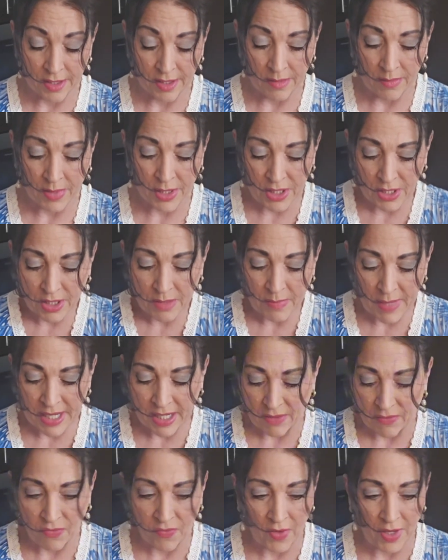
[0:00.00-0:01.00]
But you could make
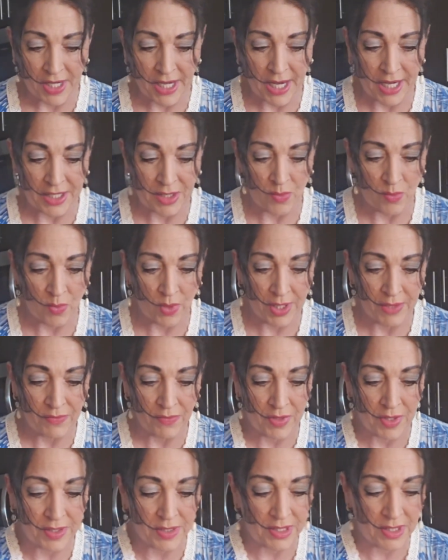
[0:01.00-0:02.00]
it fun how you want
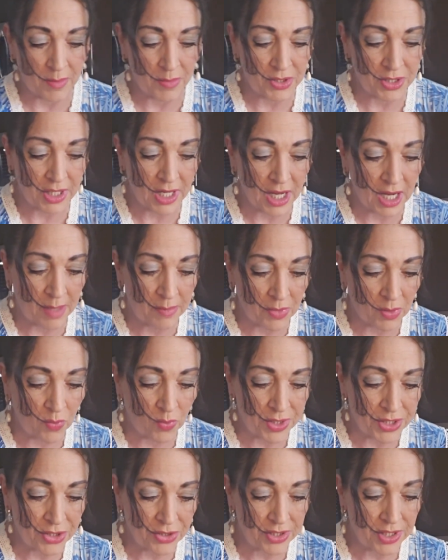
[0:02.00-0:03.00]
for the summertime or
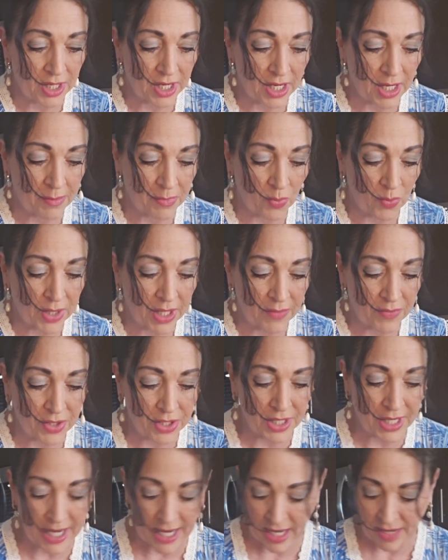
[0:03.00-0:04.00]
wintertime or whenever you're
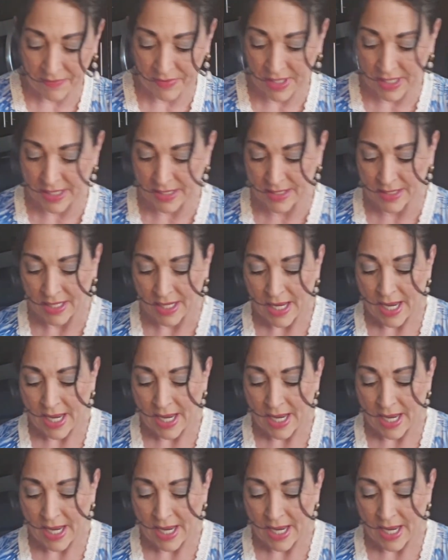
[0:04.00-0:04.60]
going to have these.